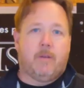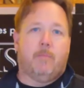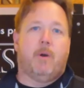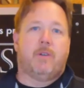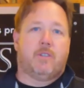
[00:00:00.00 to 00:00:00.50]

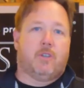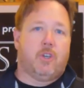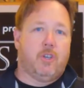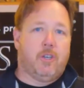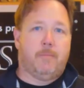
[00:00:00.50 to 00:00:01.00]
Most
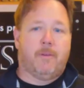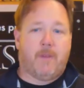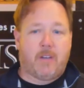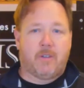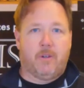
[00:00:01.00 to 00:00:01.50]
good
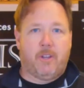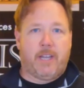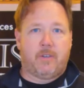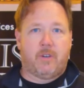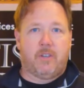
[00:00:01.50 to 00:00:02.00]
professional
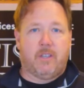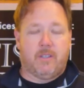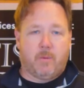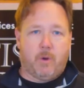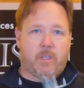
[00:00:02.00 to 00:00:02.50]

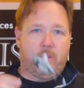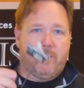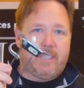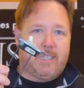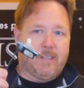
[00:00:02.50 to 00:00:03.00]
electricians won't
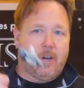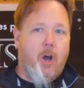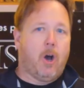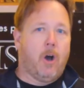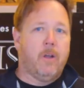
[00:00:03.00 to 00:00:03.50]
use these at
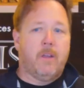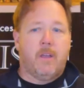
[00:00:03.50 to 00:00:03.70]
all.